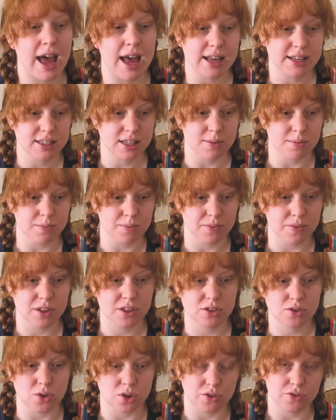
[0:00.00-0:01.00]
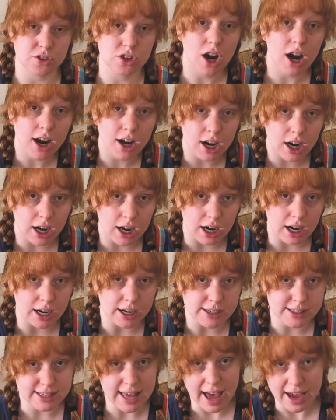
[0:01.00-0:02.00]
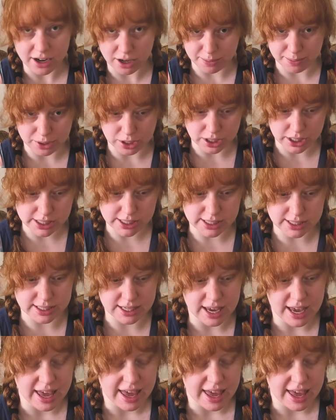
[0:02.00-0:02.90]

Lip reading: some sort of darker, sadder books,